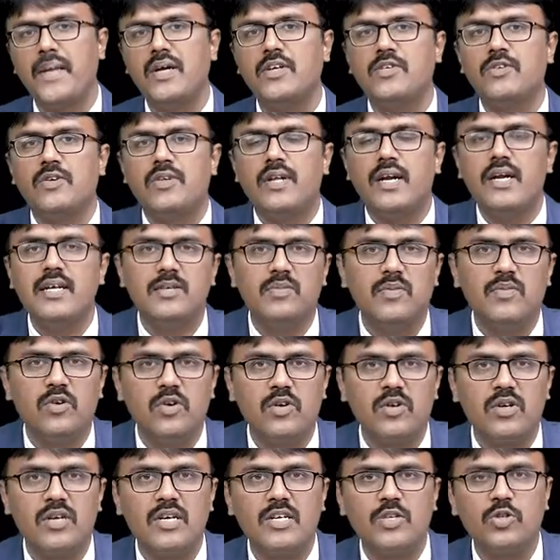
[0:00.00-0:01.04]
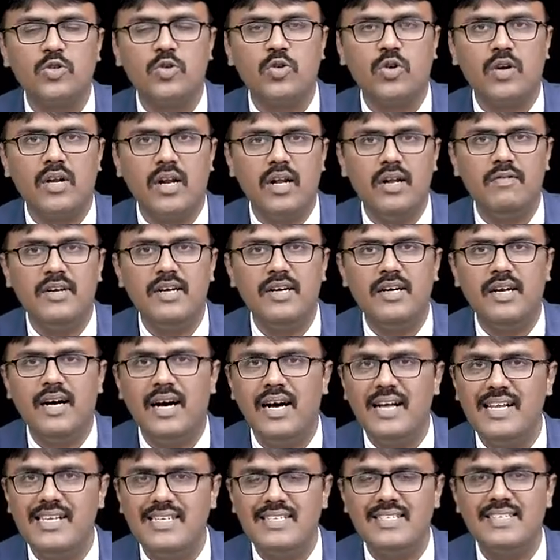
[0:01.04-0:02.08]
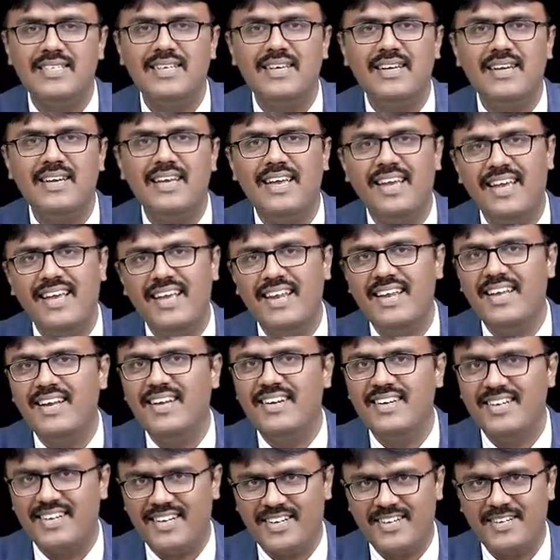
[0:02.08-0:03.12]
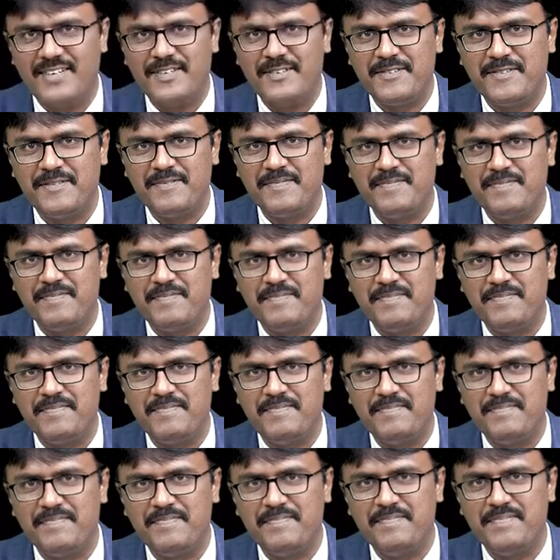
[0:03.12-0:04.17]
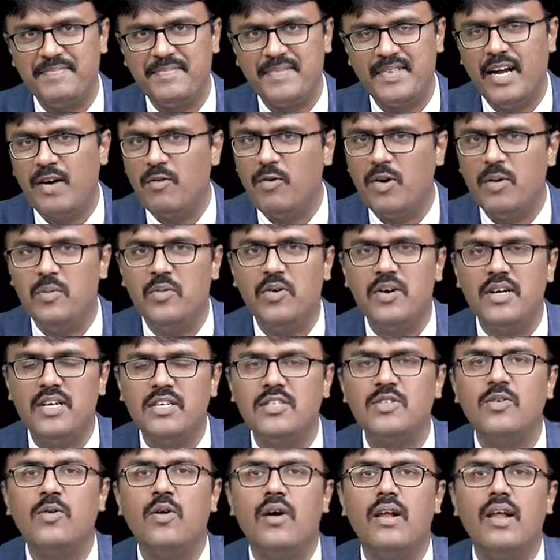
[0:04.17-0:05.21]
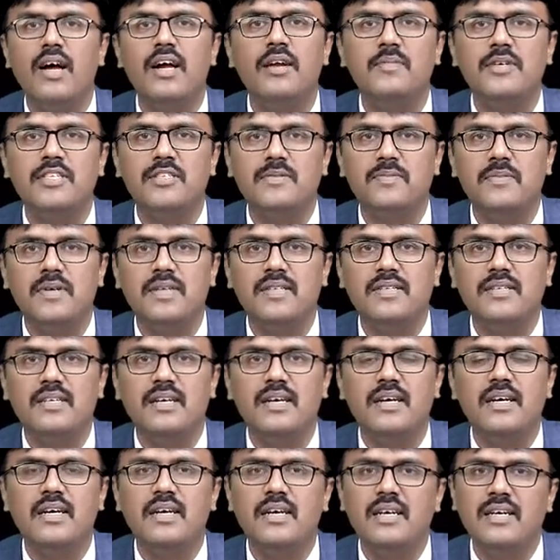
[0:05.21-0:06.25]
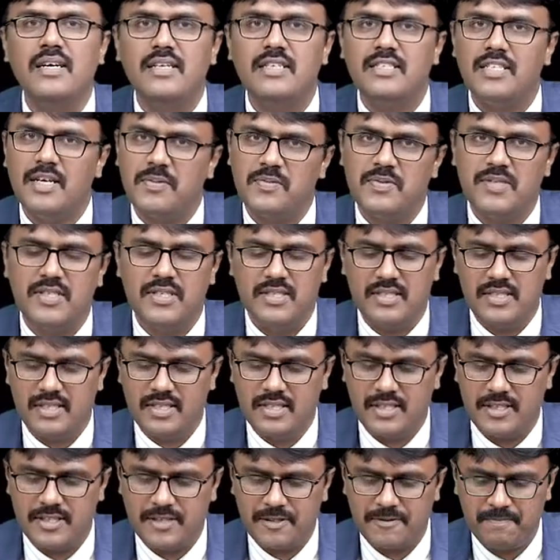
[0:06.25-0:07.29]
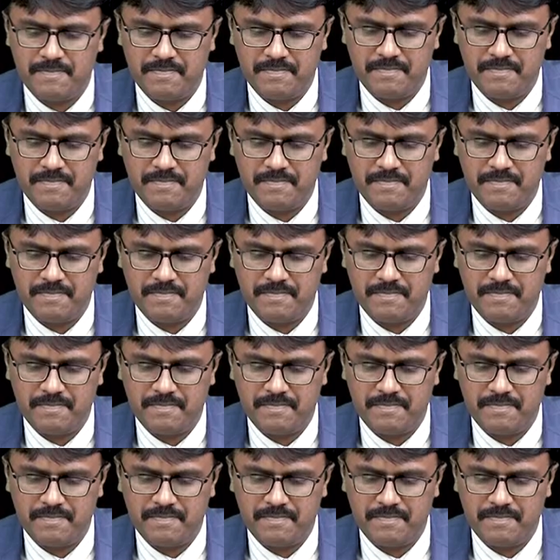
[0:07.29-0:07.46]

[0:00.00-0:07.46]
So that is about sucralfate, the ulcer healing drug. And one more is colloid bismuth subcitrate.